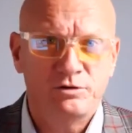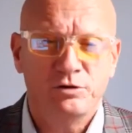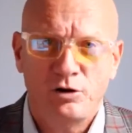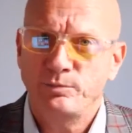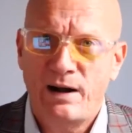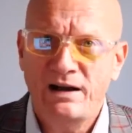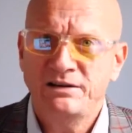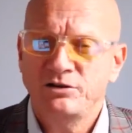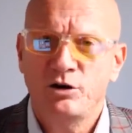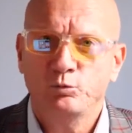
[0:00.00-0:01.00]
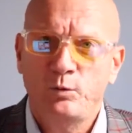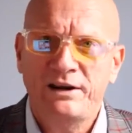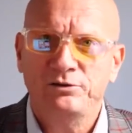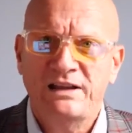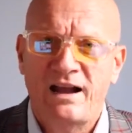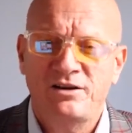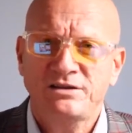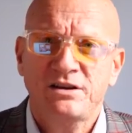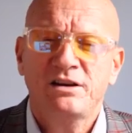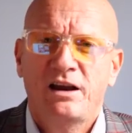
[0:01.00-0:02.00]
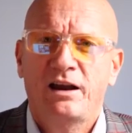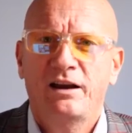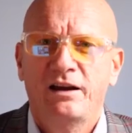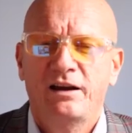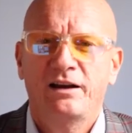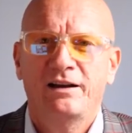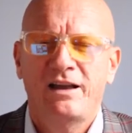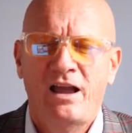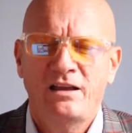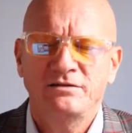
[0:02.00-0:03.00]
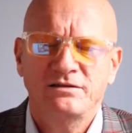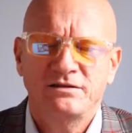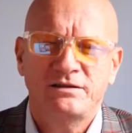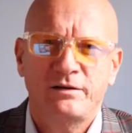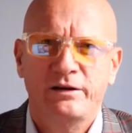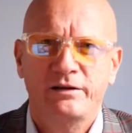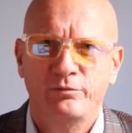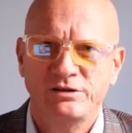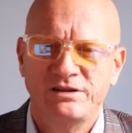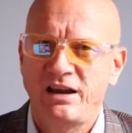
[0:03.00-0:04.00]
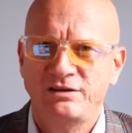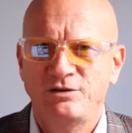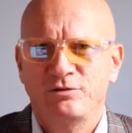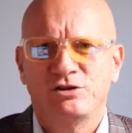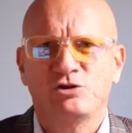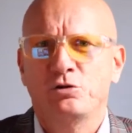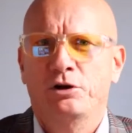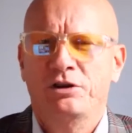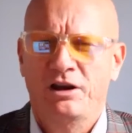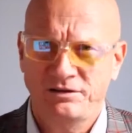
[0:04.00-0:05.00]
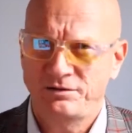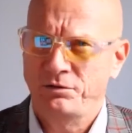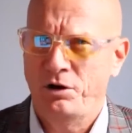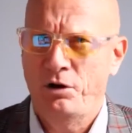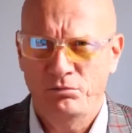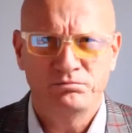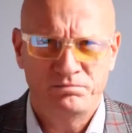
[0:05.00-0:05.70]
good old Biden got wheeled out and was there to assure that, you know,